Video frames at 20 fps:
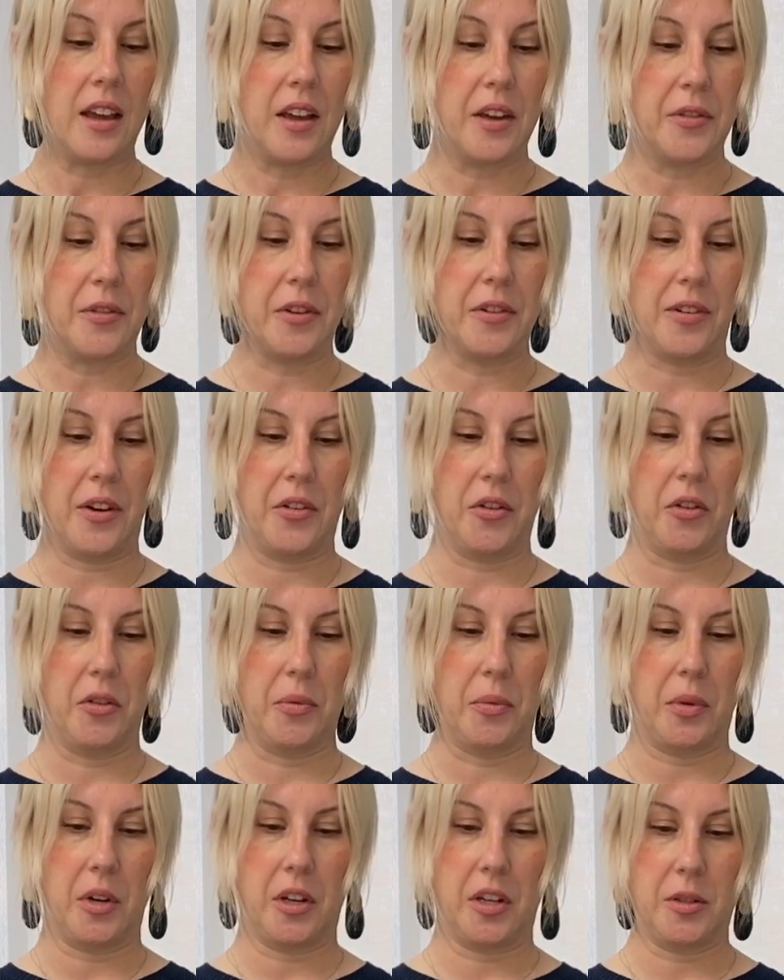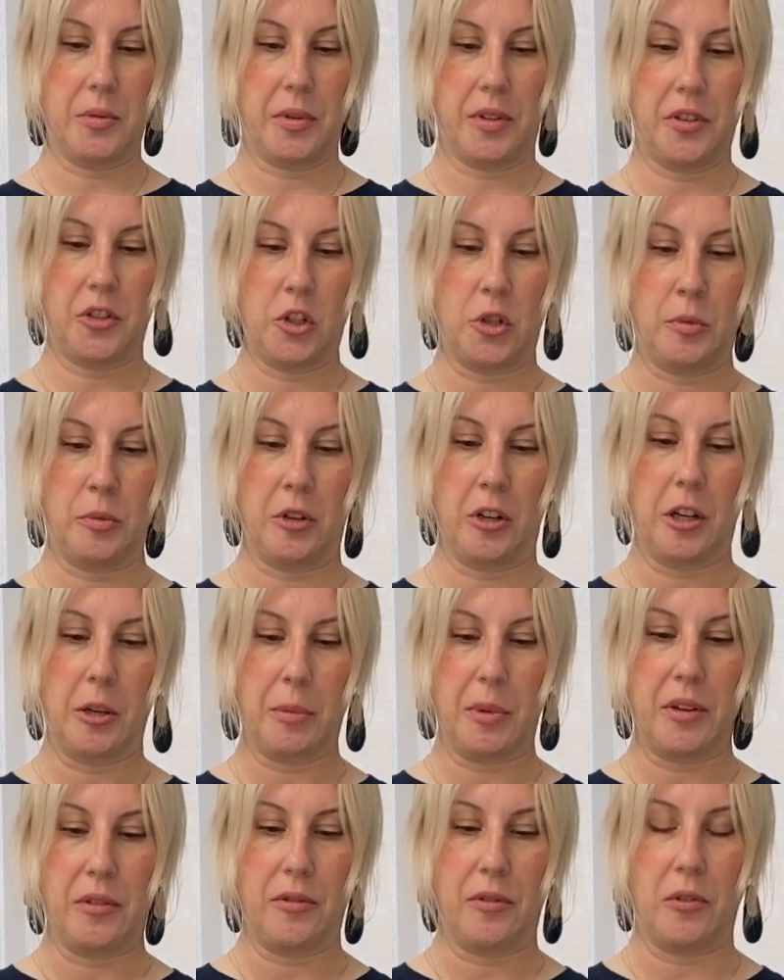If you've ever worked with turmeric
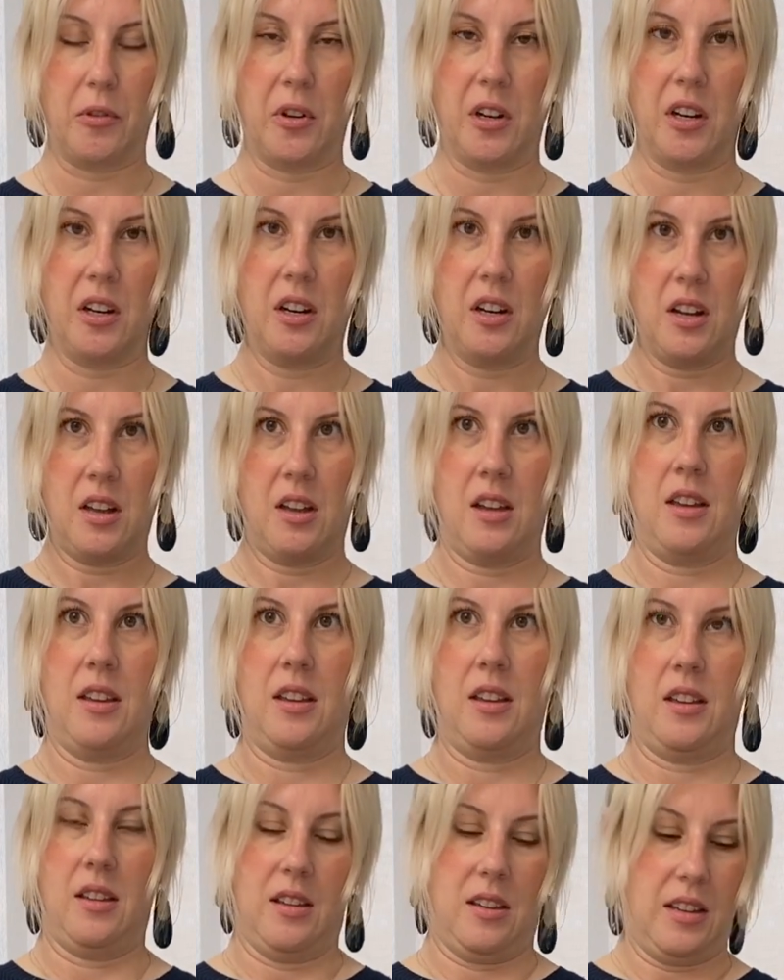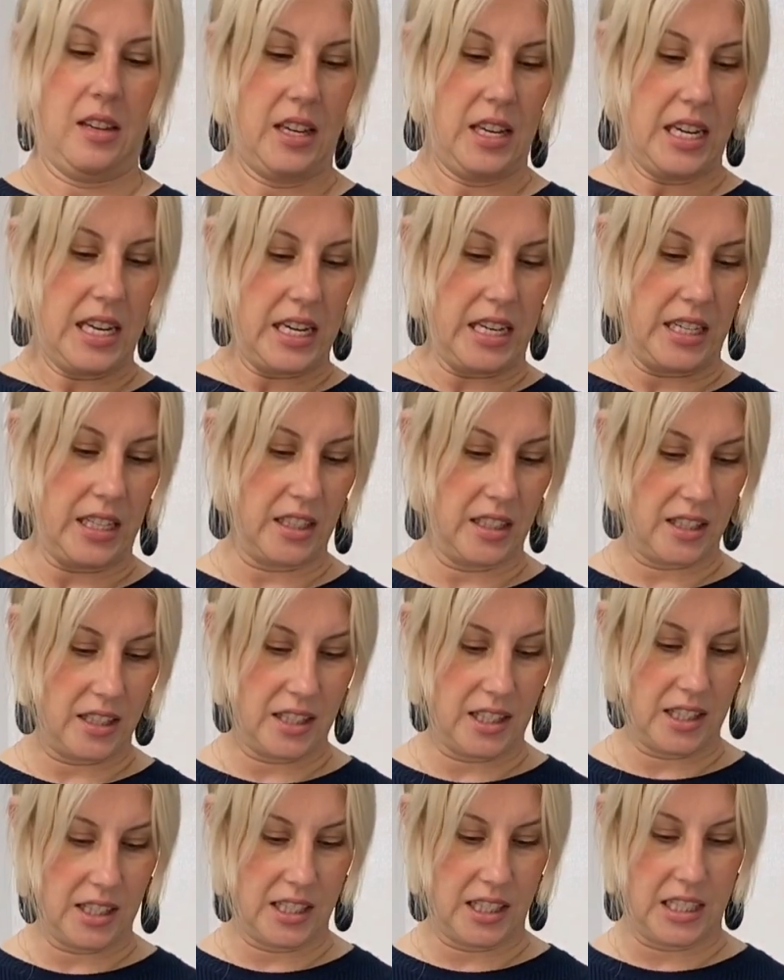before, it
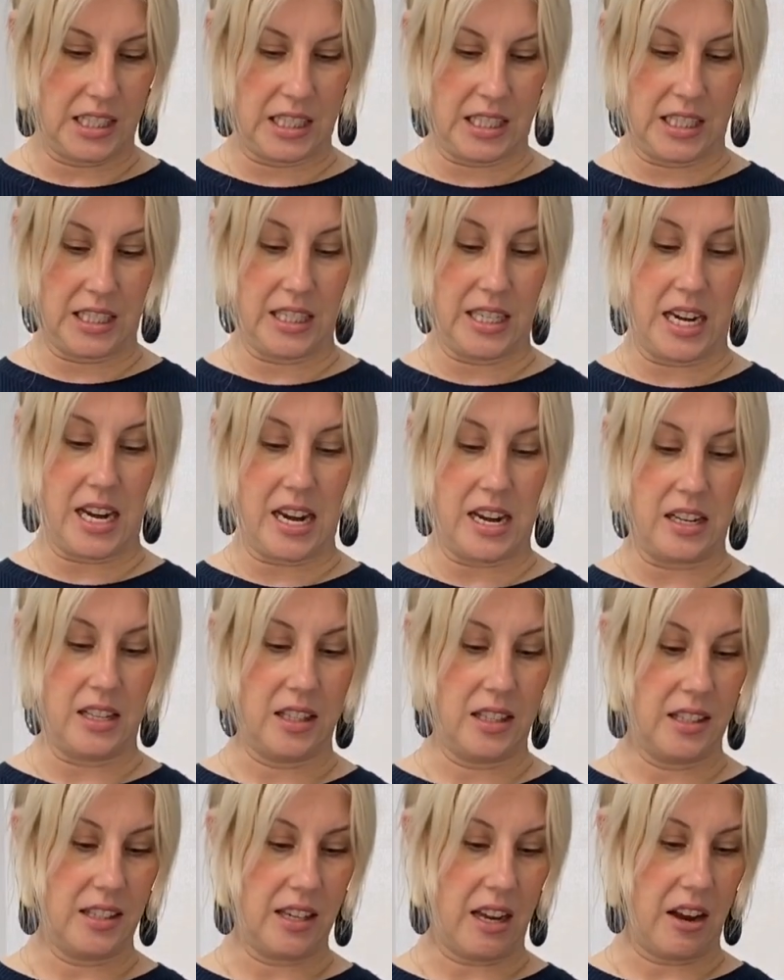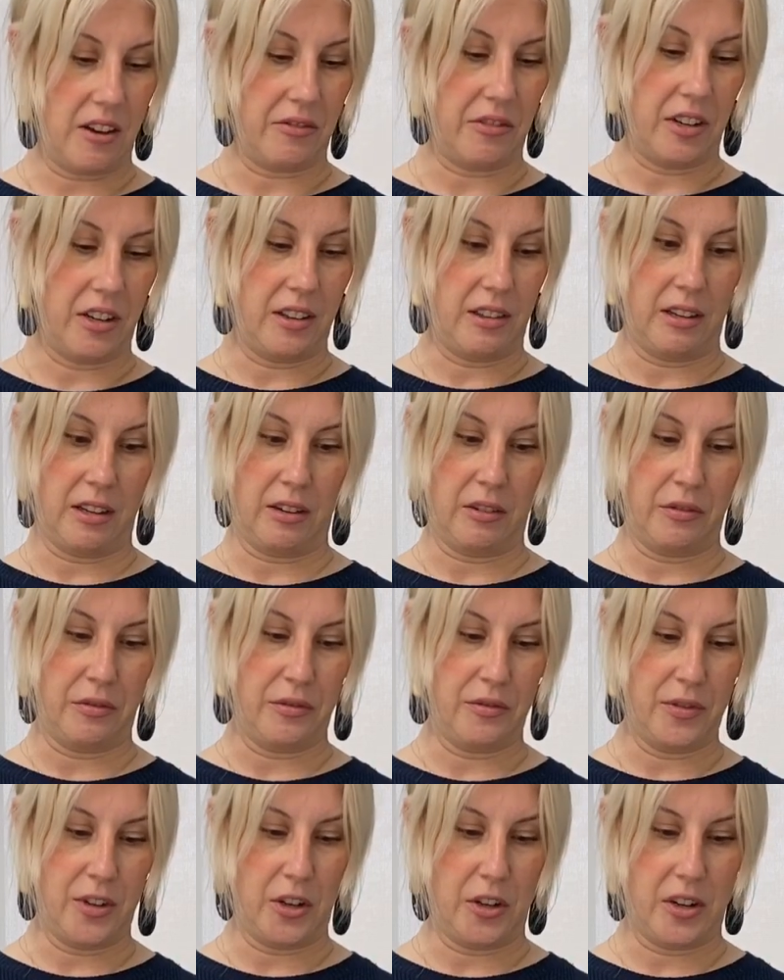stains everything
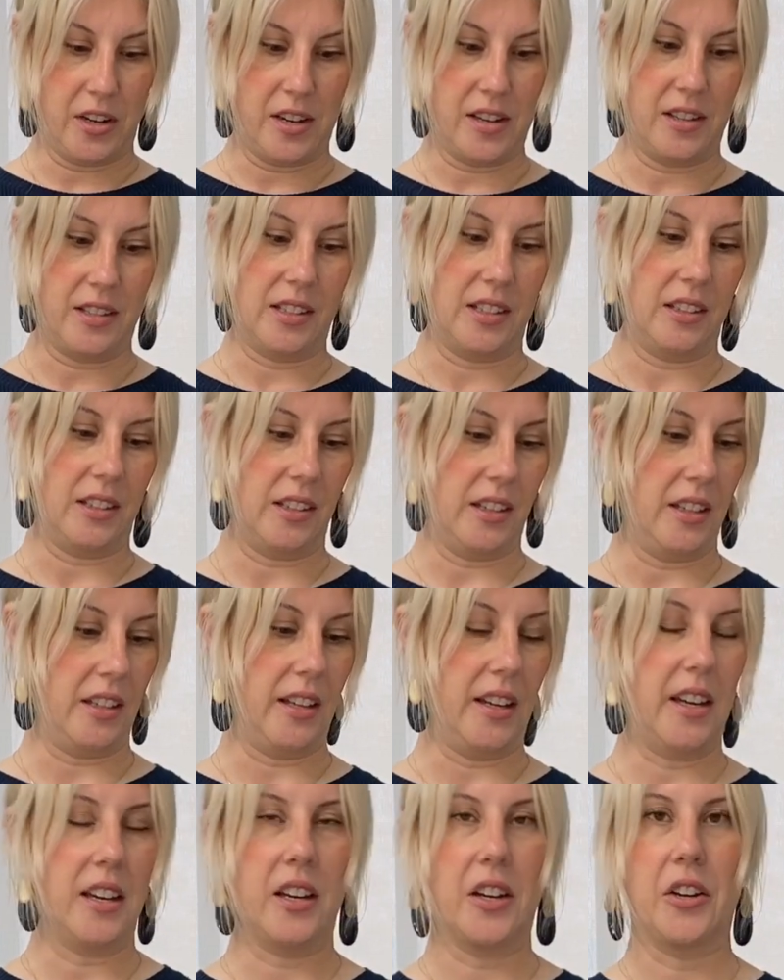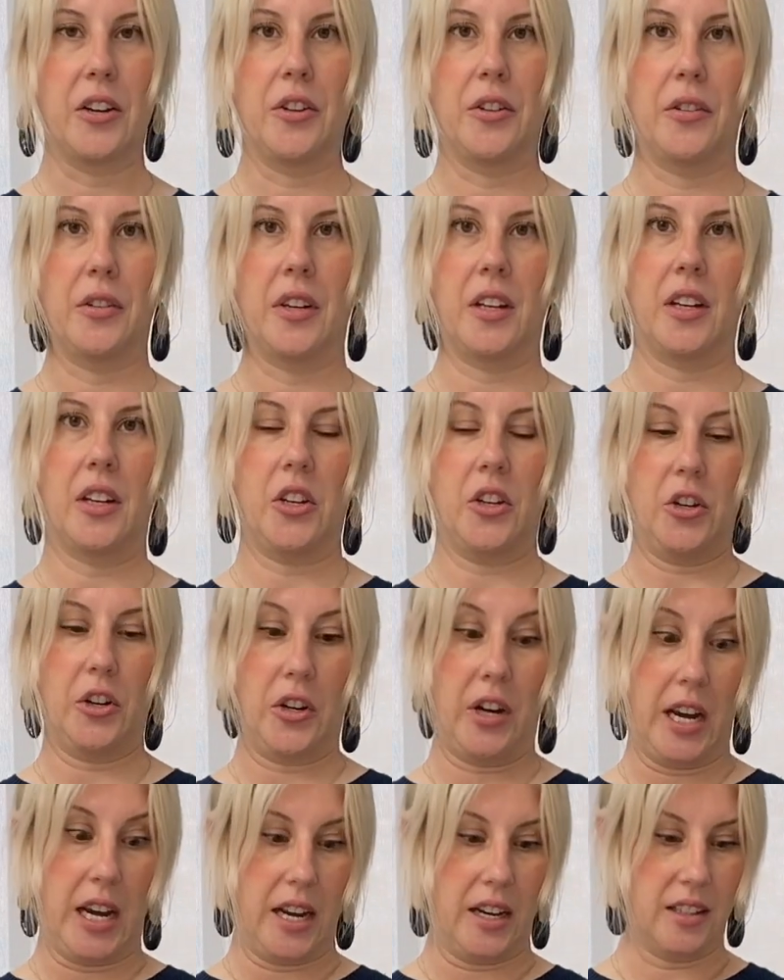very easily, including your
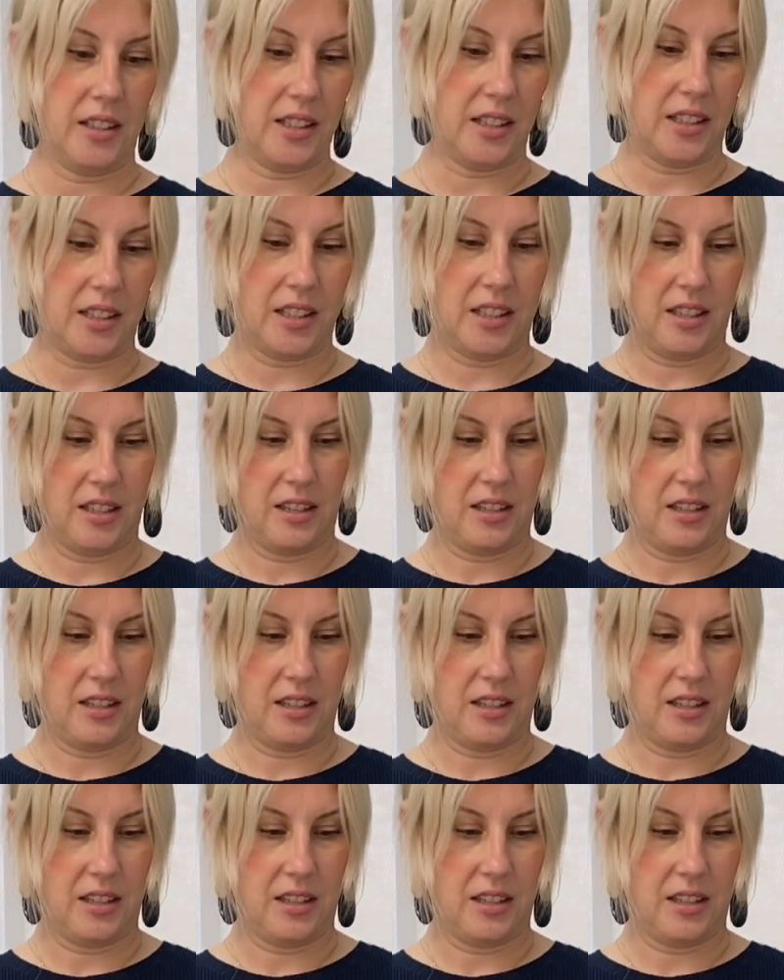hands.